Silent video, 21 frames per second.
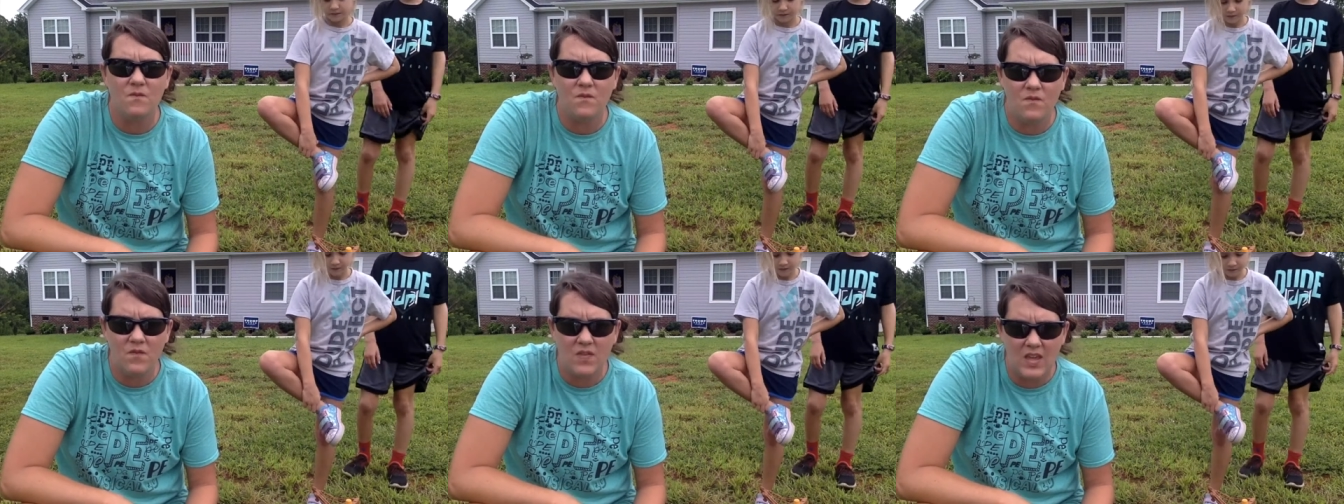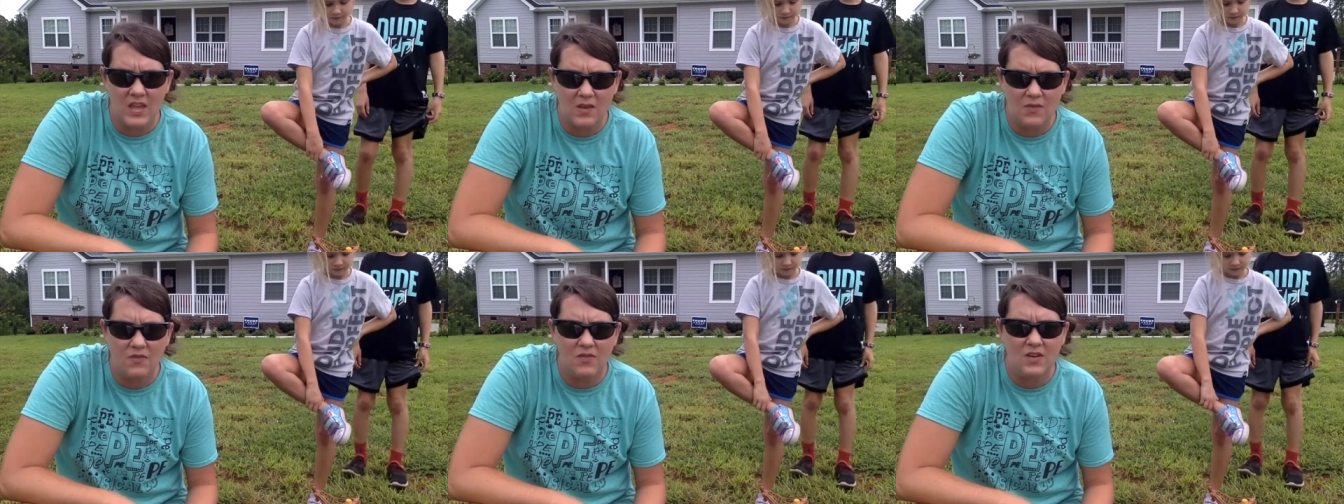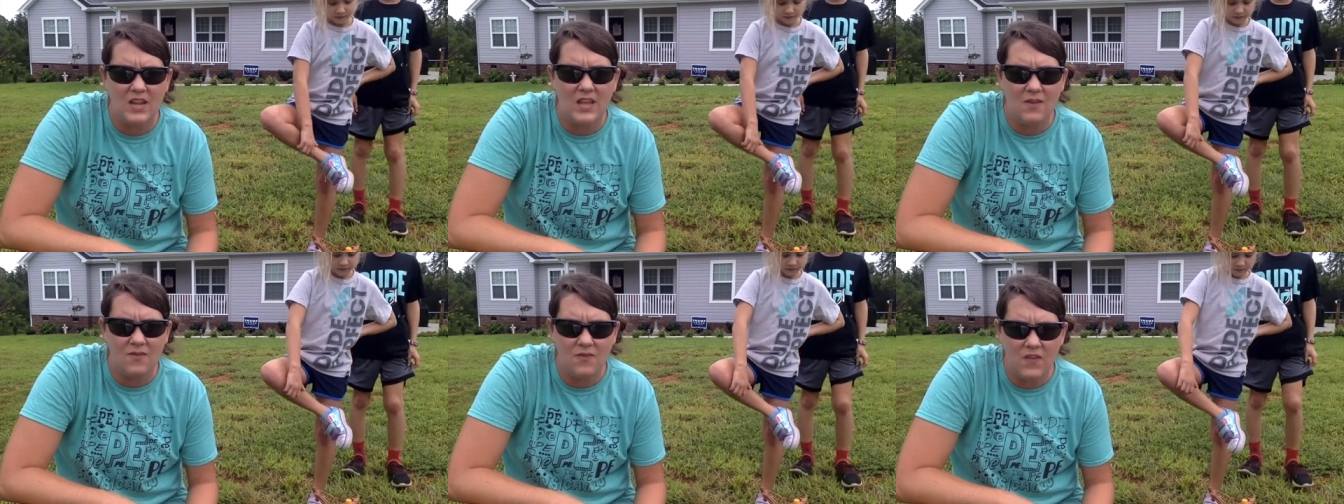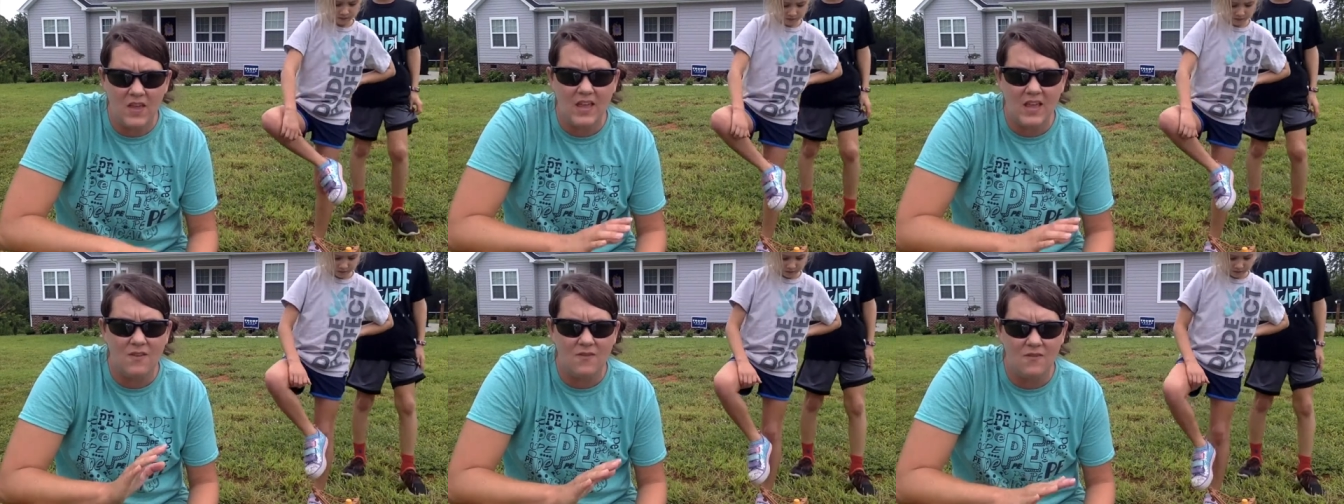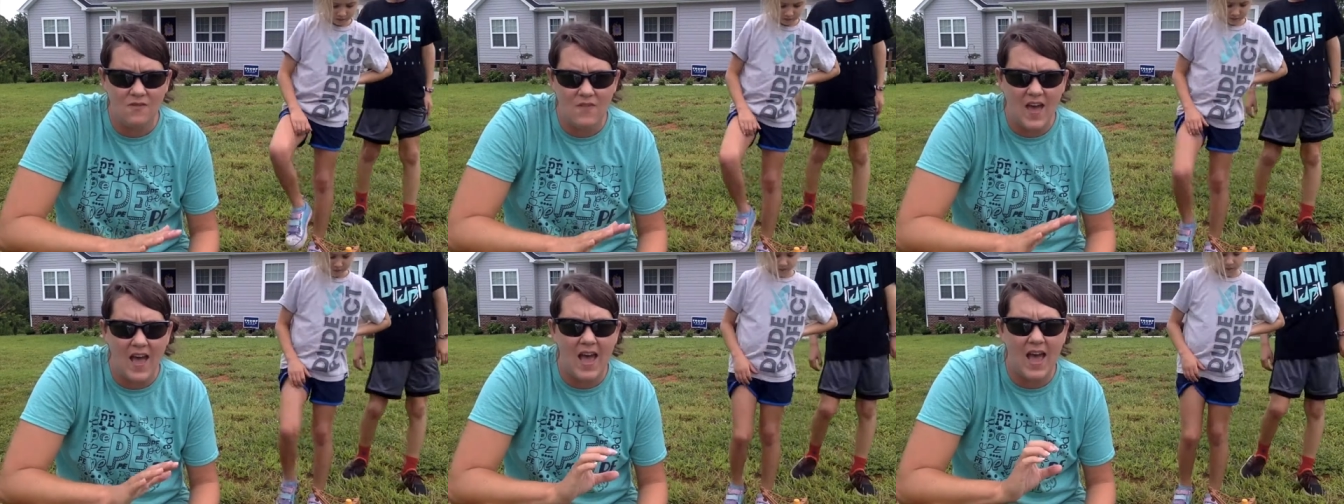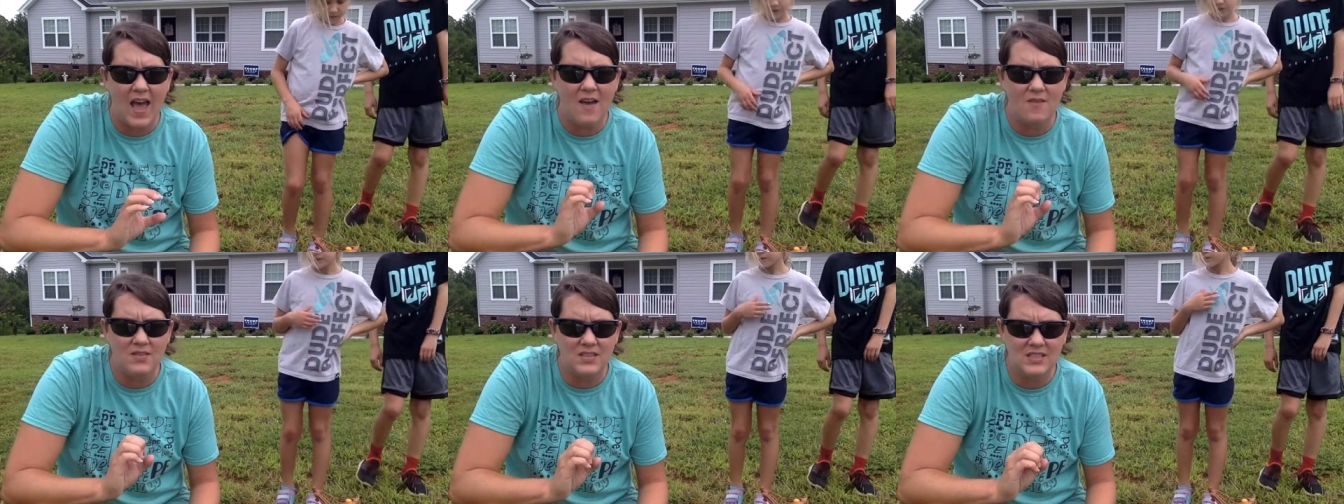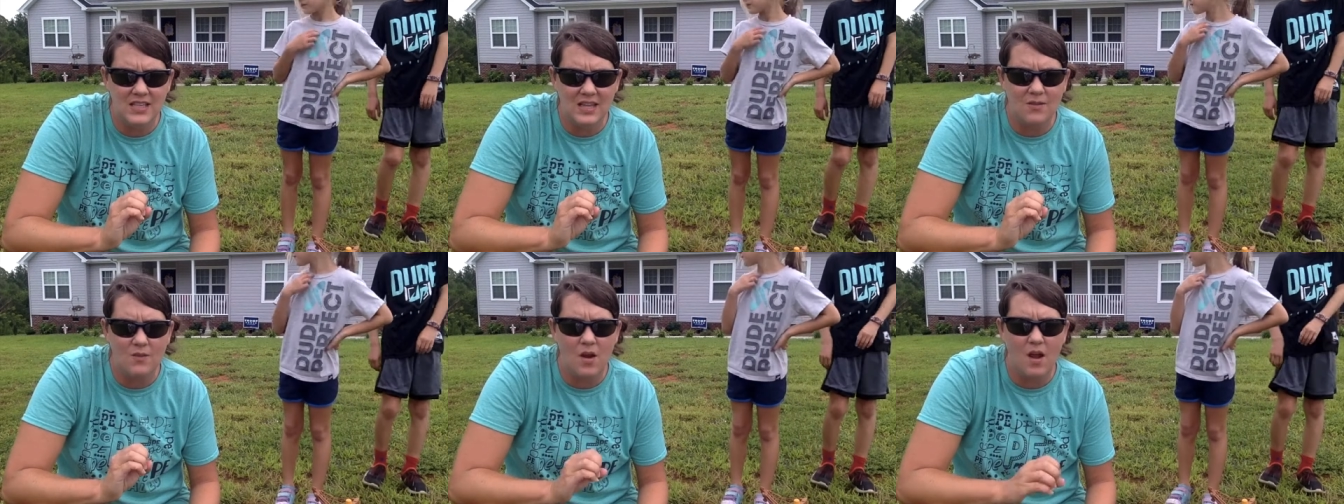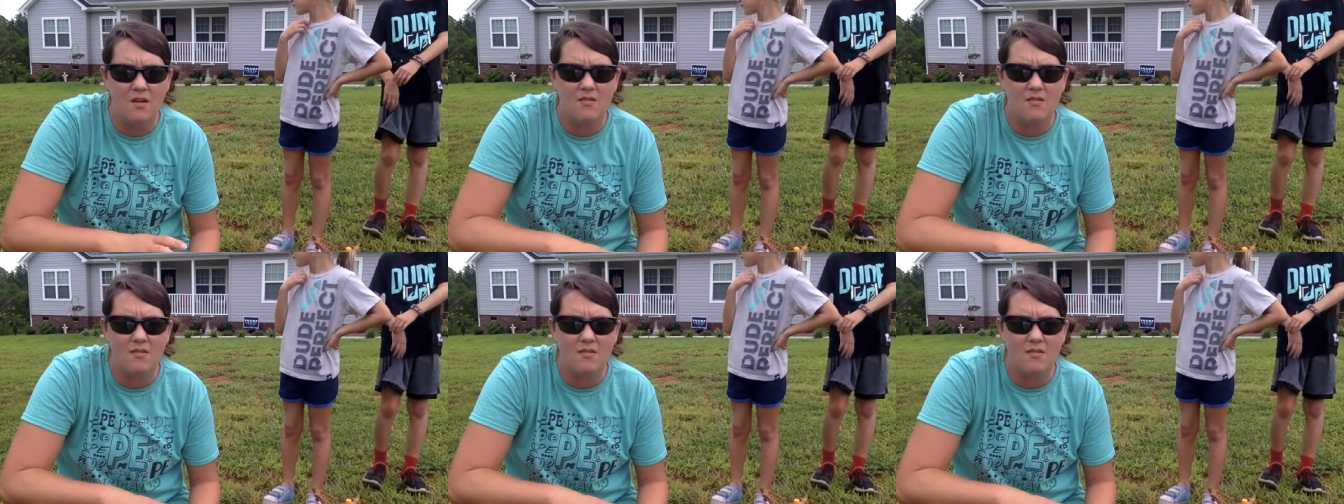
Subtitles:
50 feet, 50,